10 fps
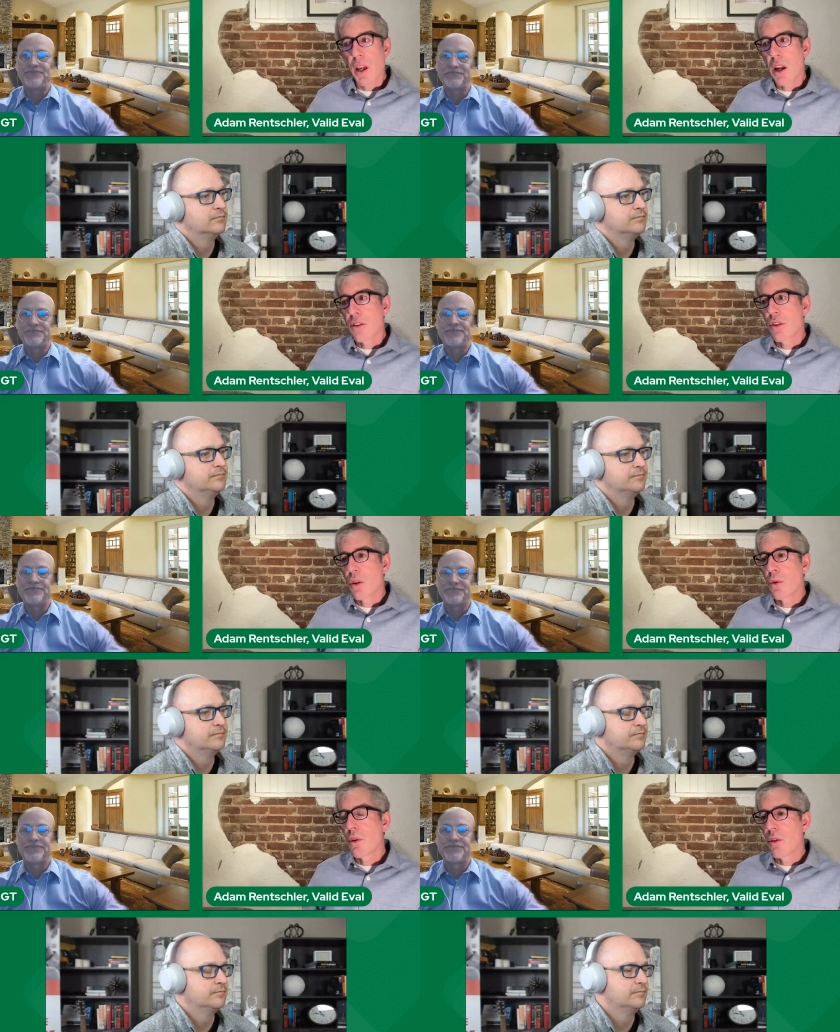Speaker 1: Yeah,
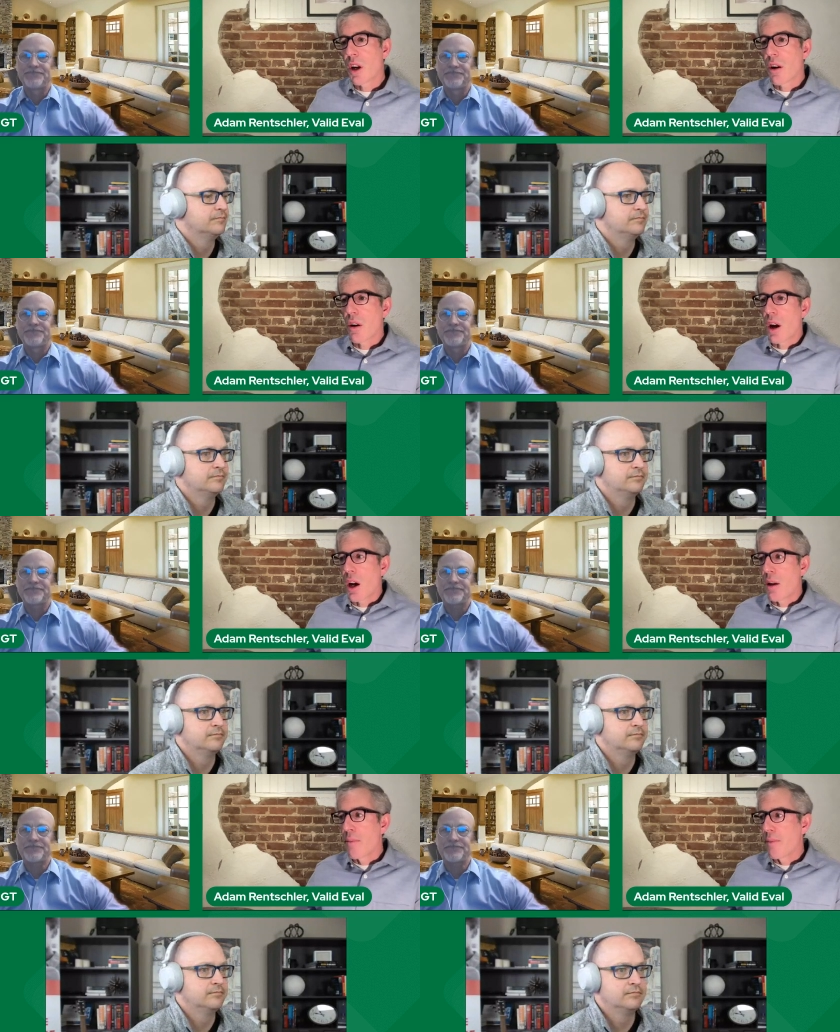so there,
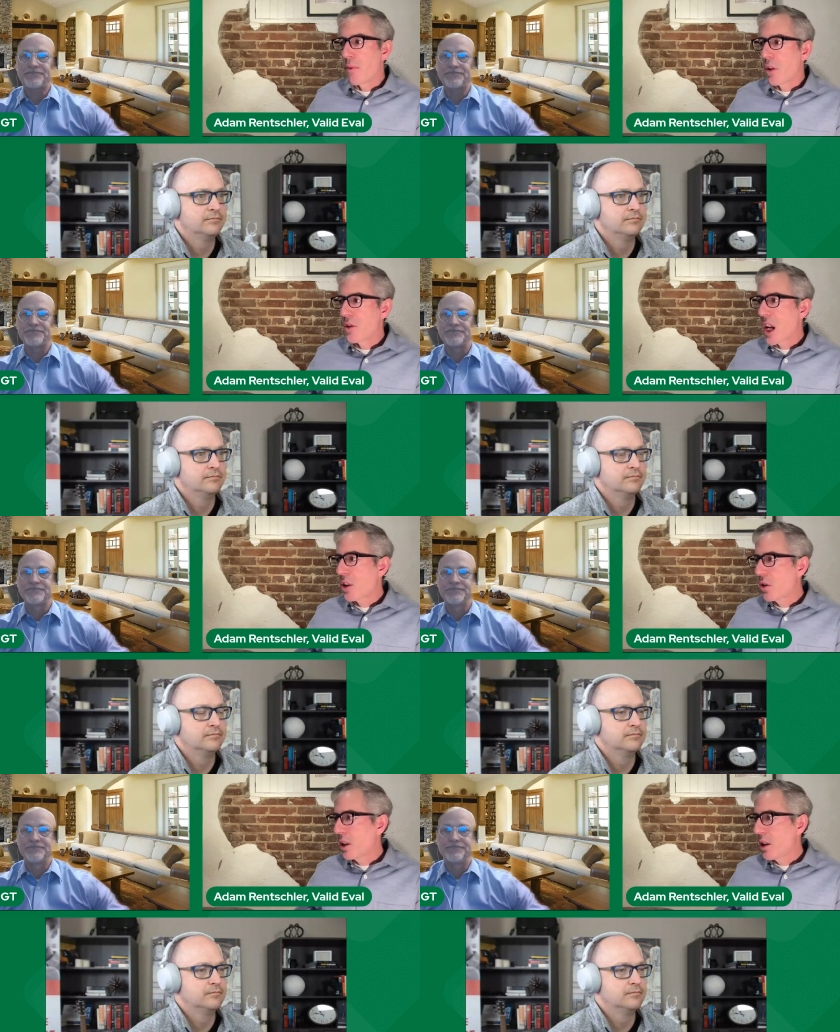um, there's
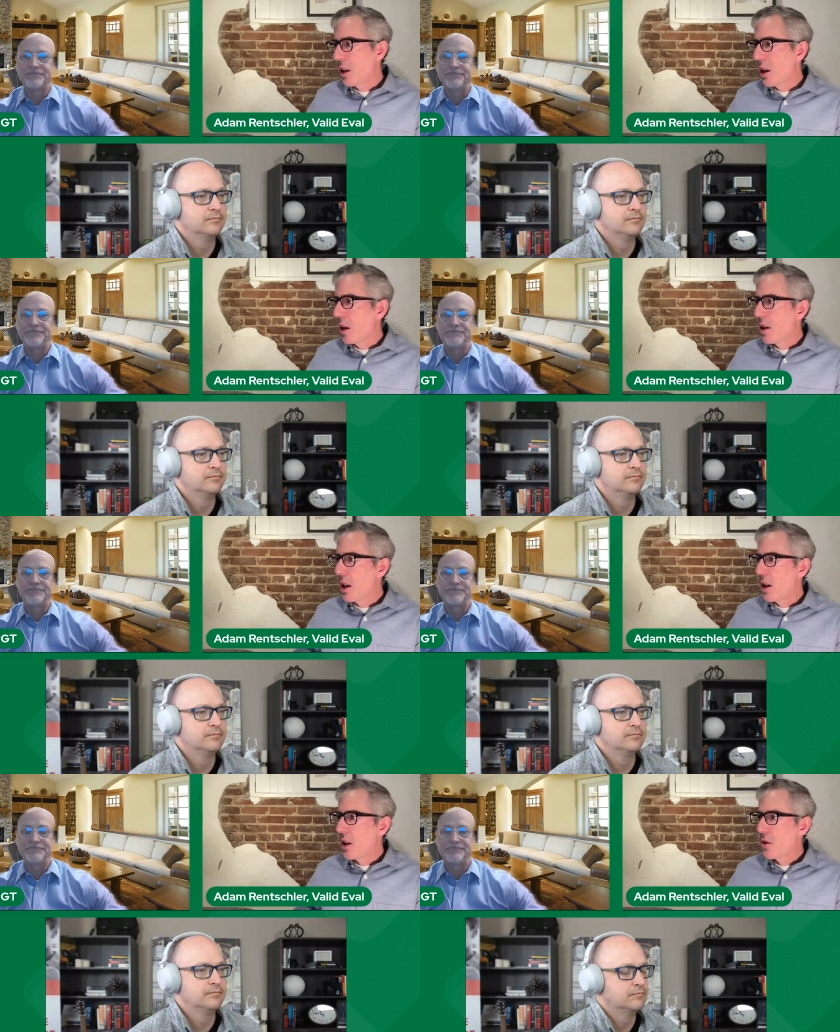actually a, uh,
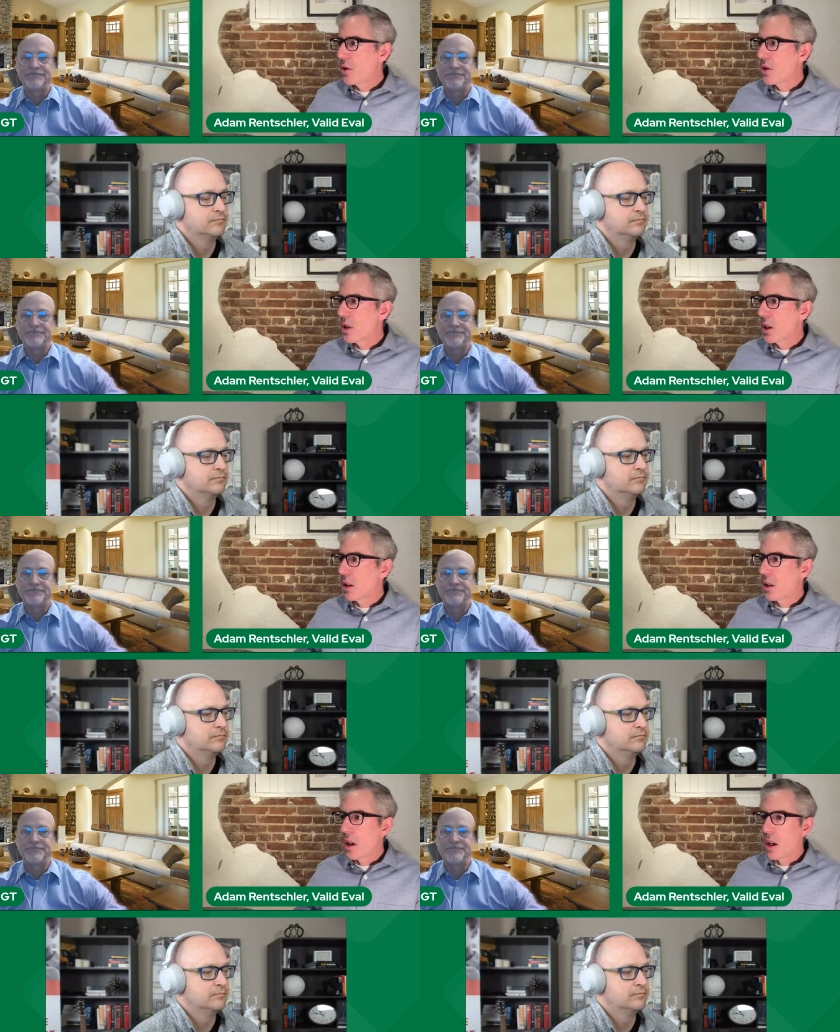an
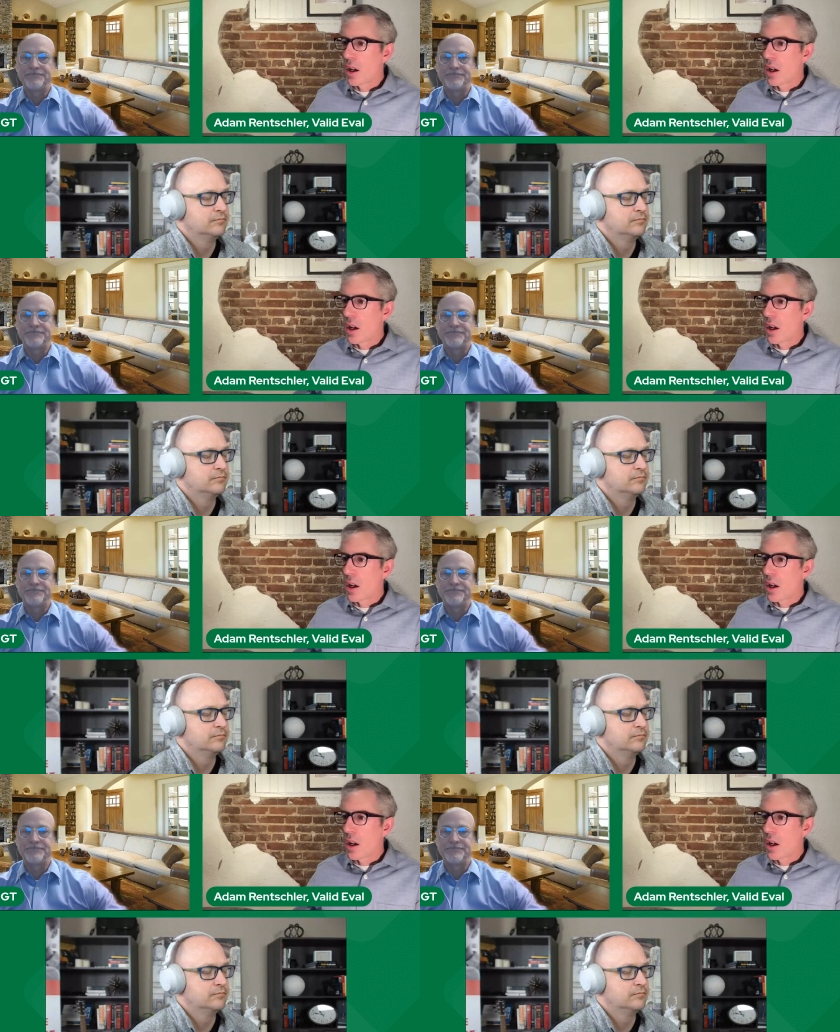interesting.